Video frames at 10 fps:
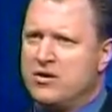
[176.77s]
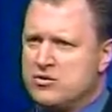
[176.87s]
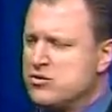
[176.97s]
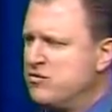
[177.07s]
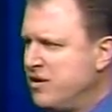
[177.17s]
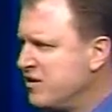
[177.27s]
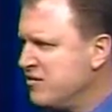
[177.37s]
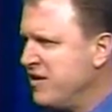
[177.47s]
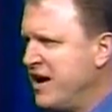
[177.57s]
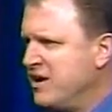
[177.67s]
Those are very
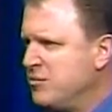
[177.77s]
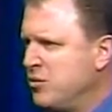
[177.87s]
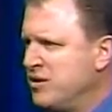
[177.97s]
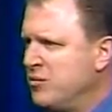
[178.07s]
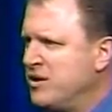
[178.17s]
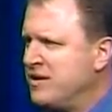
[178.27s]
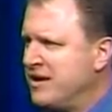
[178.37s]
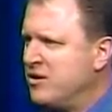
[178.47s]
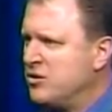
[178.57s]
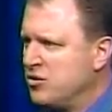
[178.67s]
valuable, and they want to
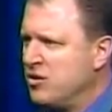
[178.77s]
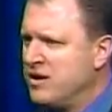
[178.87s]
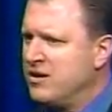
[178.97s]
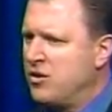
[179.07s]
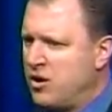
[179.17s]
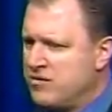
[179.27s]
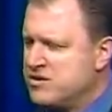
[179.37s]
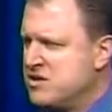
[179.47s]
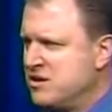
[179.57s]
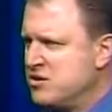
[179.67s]
take a good look at
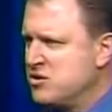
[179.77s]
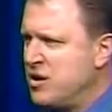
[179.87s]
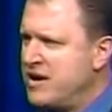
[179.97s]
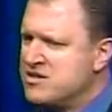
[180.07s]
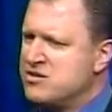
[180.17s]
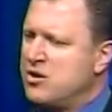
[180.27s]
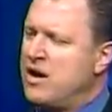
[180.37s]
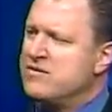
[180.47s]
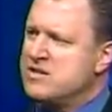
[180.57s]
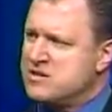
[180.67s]
harvesting those losses to
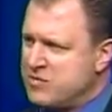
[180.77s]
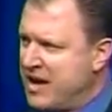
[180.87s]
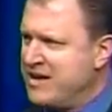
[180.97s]
offset some